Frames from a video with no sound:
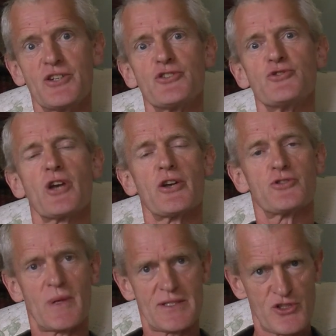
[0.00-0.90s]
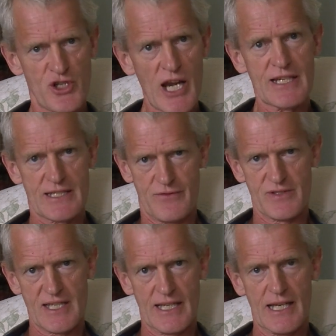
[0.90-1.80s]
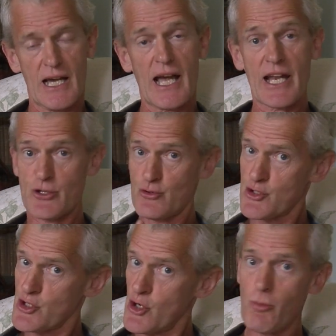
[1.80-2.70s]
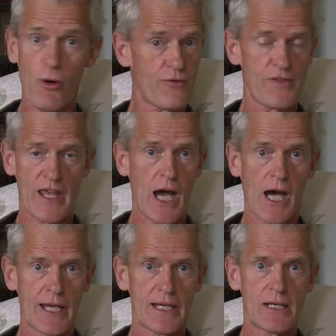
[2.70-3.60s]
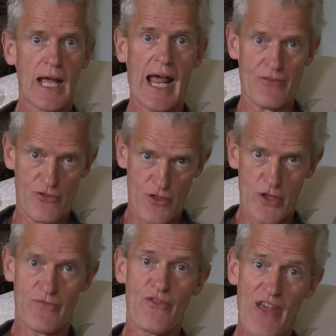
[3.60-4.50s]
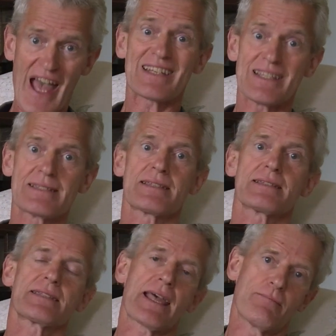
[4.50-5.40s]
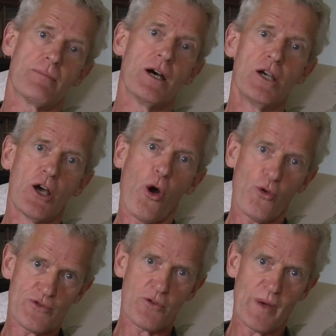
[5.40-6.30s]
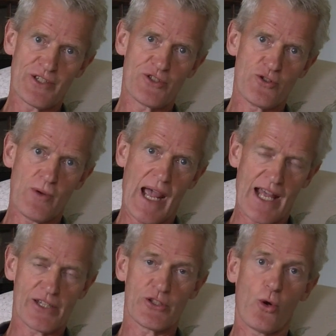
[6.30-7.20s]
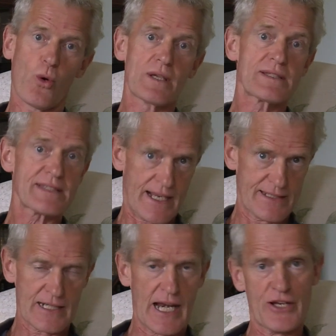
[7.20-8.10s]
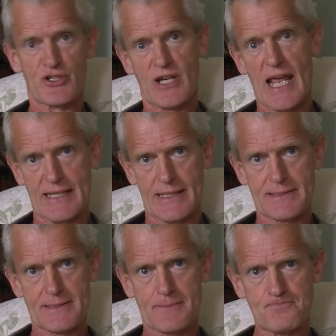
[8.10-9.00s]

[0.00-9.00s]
you go to its genitive singular and you chop off the I, and then that is the stem onto which you add your second declension endings.